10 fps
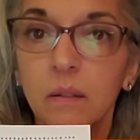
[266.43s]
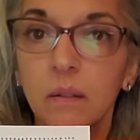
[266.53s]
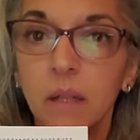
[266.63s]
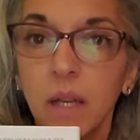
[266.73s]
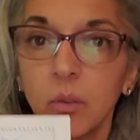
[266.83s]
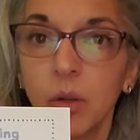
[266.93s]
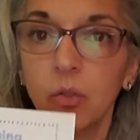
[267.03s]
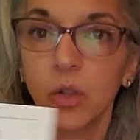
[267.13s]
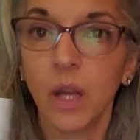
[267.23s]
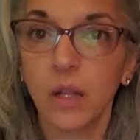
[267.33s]
Okay, so I'll
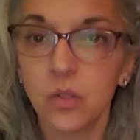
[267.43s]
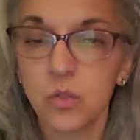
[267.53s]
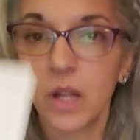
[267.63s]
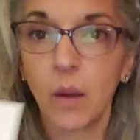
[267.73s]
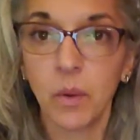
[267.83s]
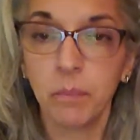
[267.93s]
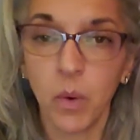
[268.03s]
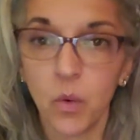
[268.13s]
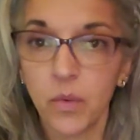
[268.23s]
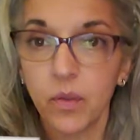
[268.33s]
show you how to do that with
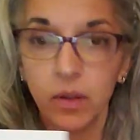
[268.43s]
both.